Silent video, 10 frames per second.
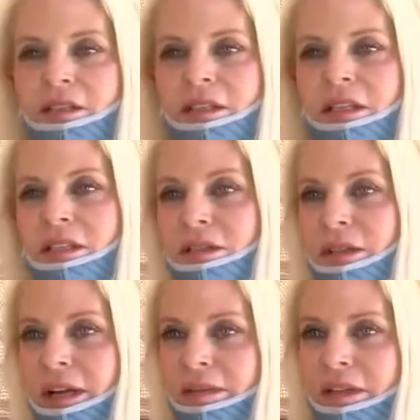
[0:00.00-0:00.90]
There's tons of
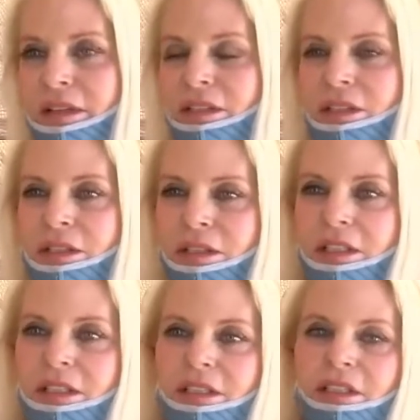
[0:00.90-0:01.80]
traffic, it's
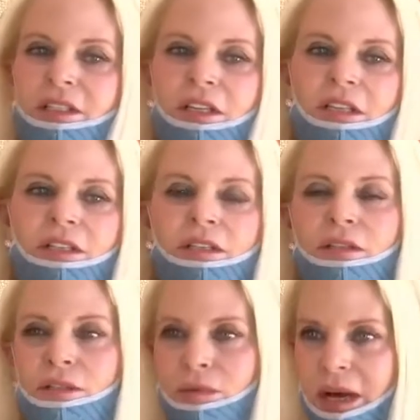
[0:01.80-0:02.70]
dirty, it's congested,
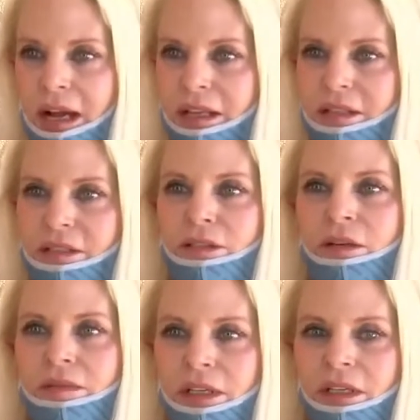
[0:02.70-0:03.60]
there's riots, there's
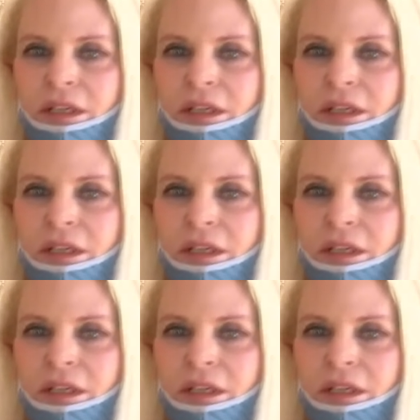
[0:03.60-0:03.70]
COVID.